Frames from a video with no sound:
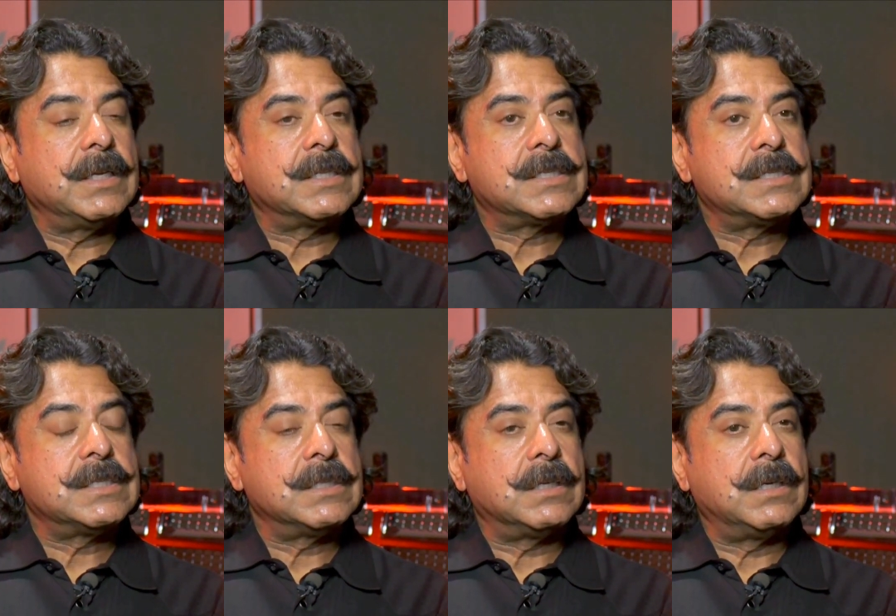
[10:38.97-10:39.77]

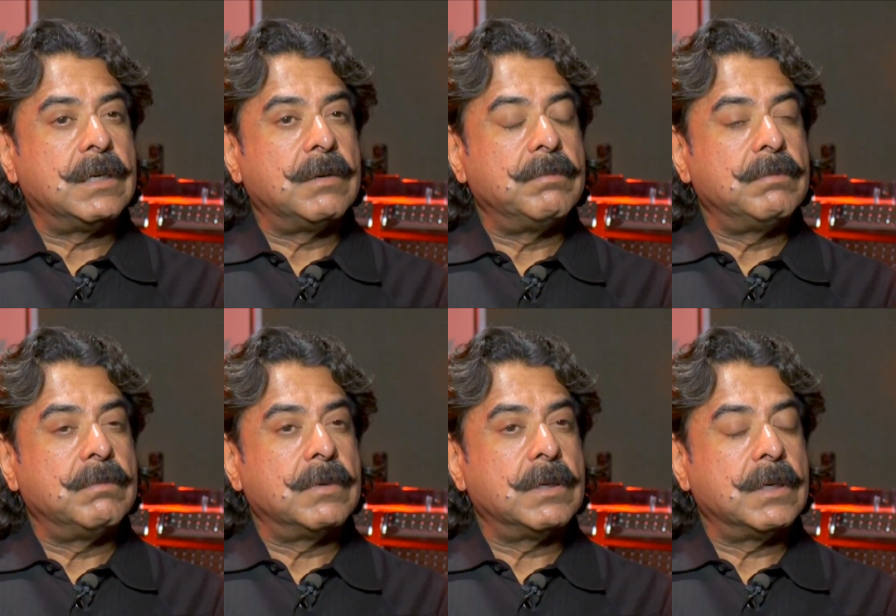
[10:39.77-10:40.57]
it's
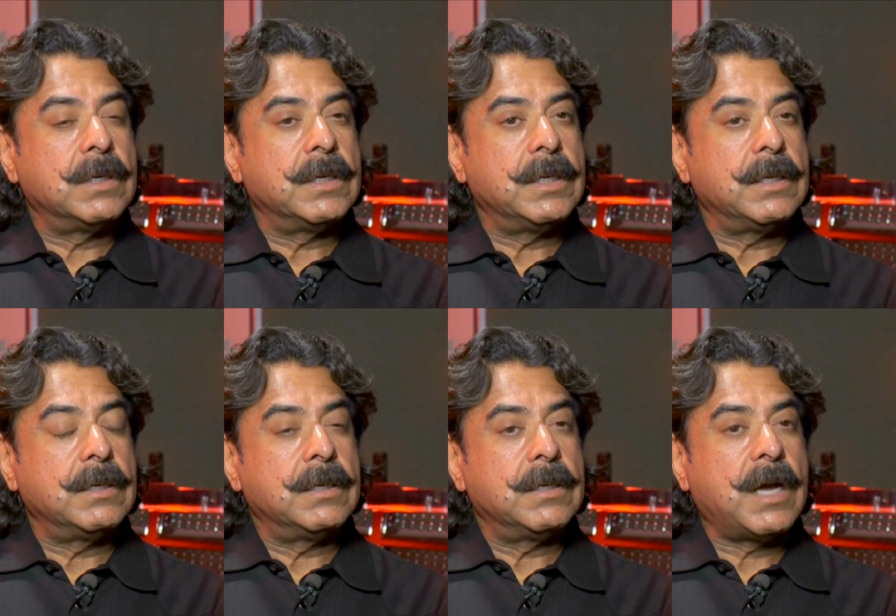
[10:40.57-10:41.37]
um,
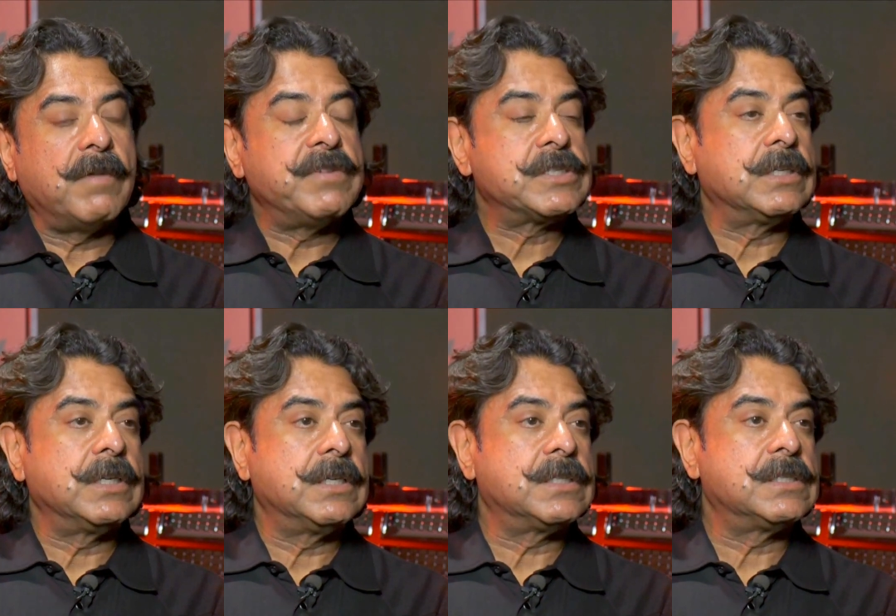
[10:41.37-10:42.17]

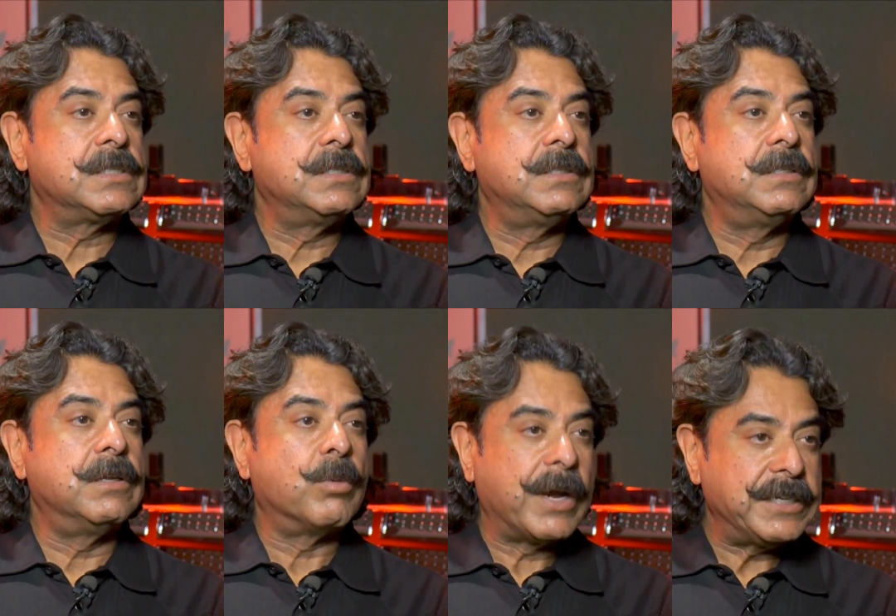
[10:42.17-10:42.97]
obviously it's
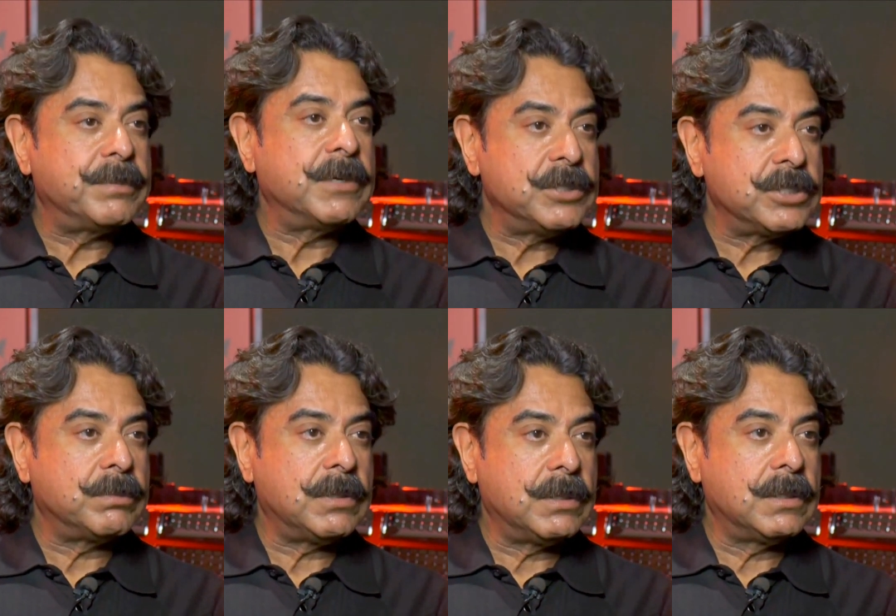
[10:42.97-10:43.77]
the right
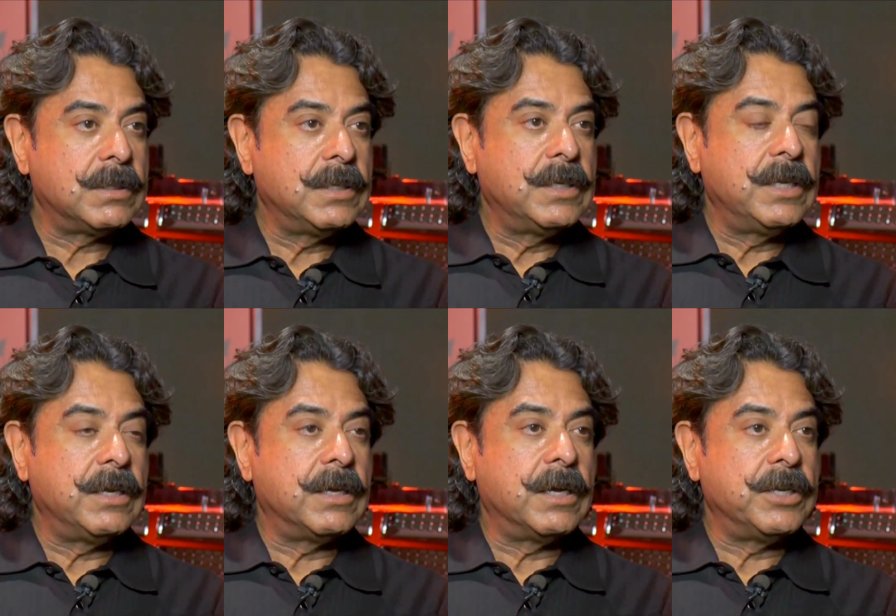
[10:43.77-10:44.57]
principle.
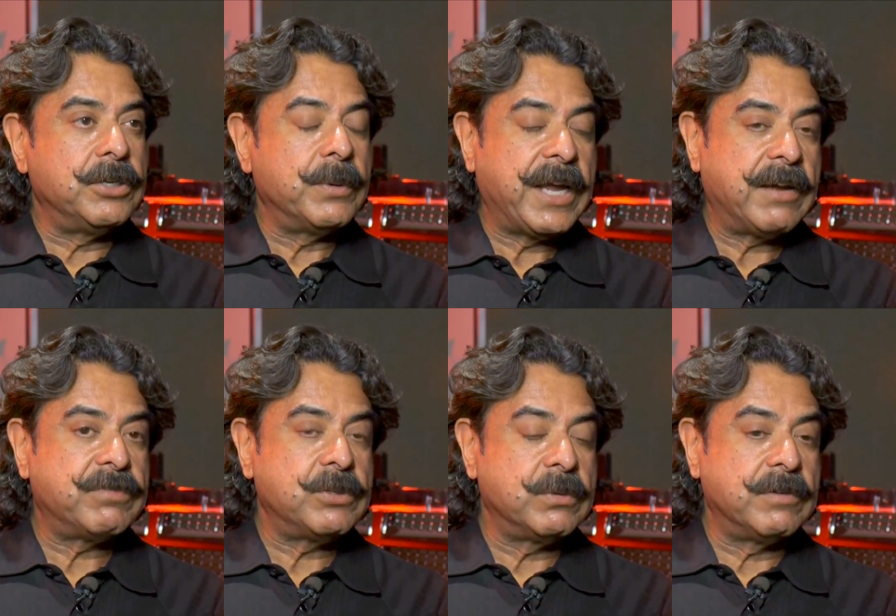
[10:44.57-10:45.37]
Uh, you
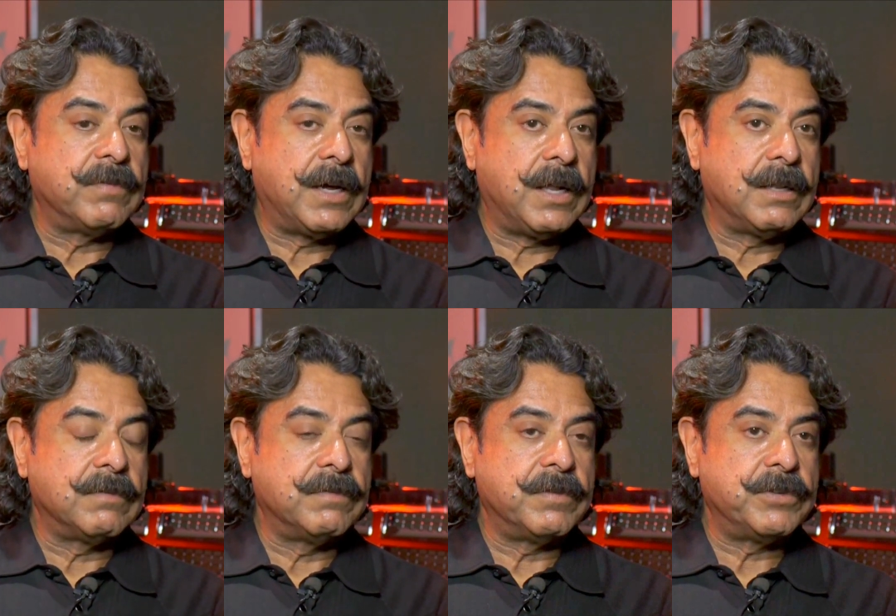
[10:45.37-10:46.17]
have to
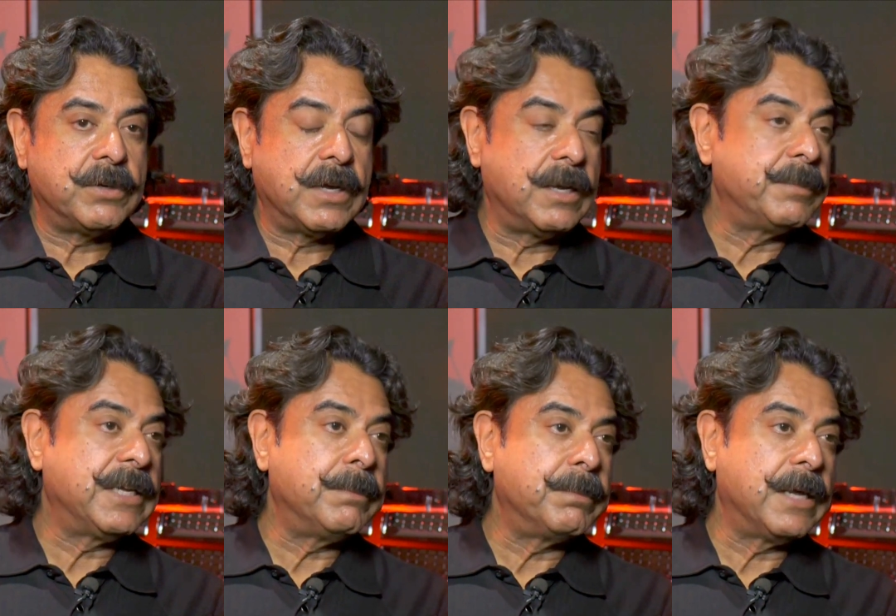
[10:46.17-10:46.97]
evolve if you're going to be
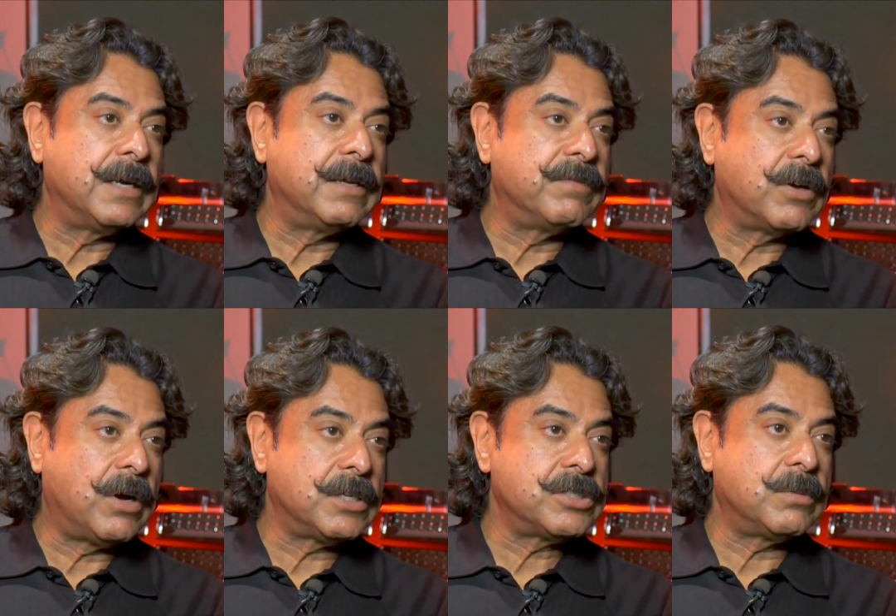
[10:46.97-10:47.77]
competitive
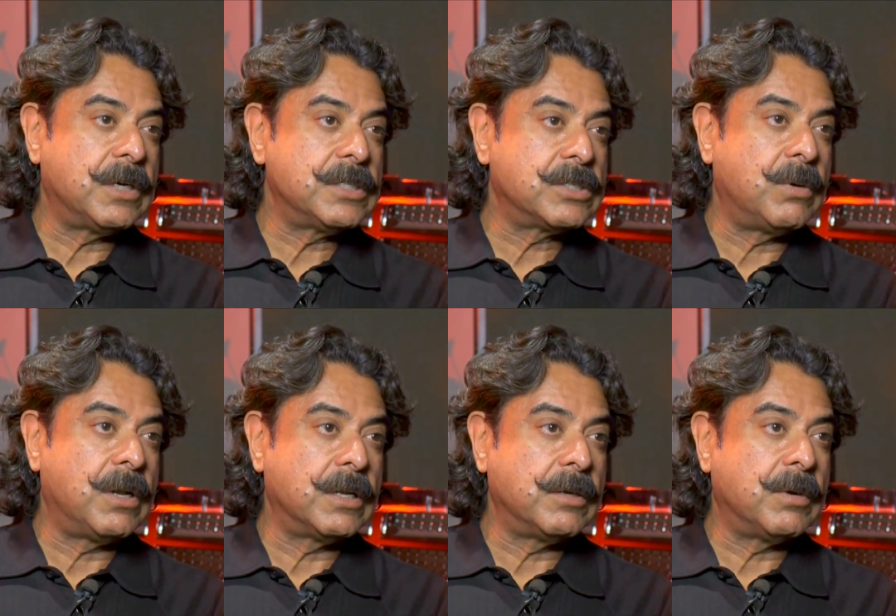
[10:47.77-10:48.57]
cost wise,
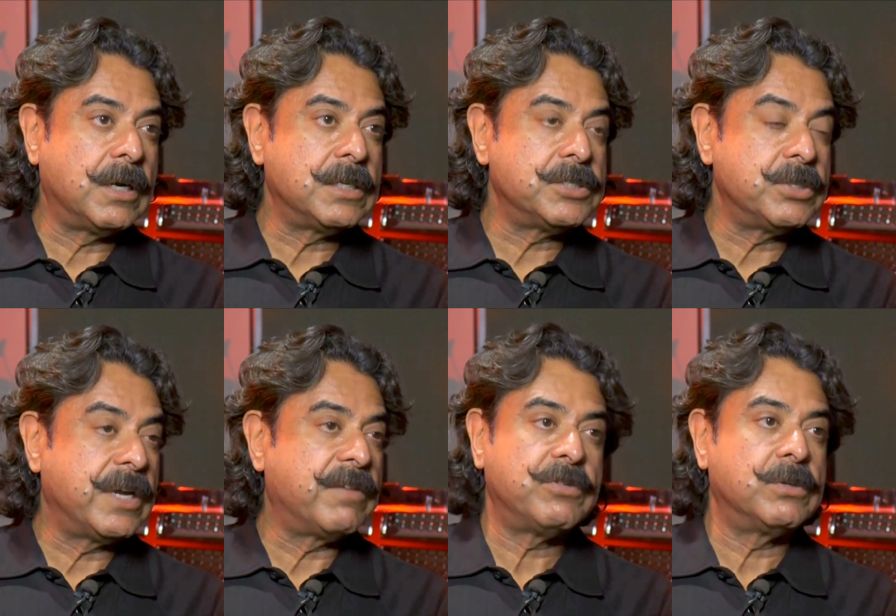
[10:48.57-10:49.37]
quality wise. You
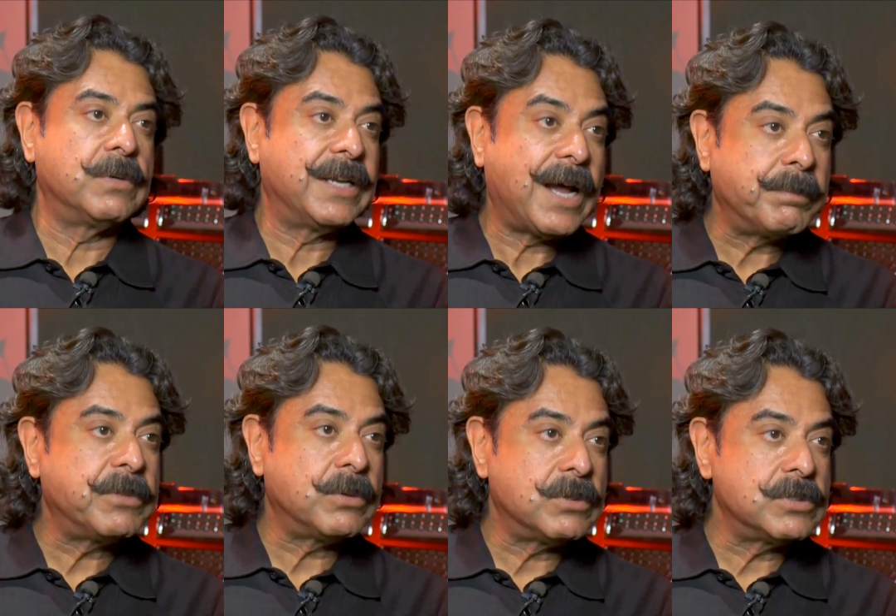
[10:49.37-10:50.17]
have to
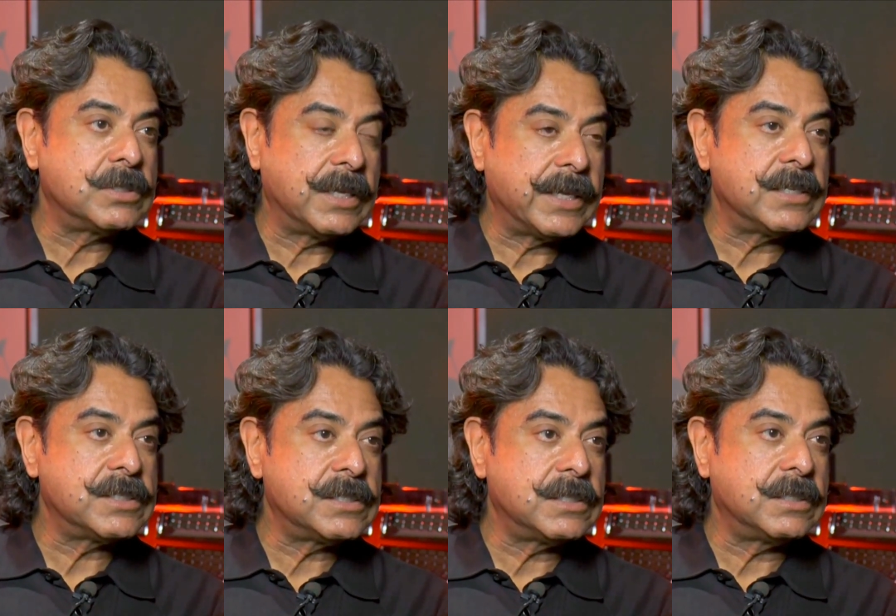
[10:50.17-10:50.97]
adopt those
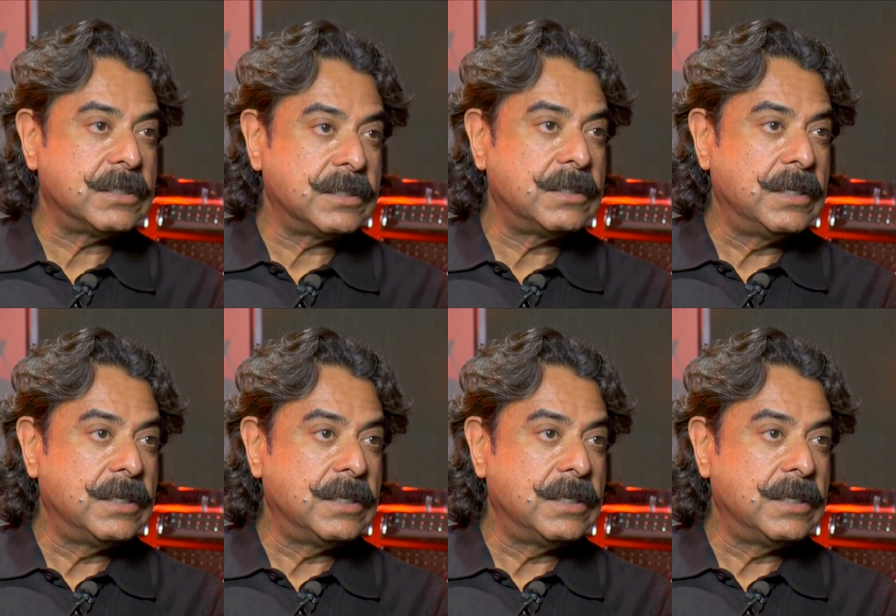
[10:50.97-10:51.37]
latest uh,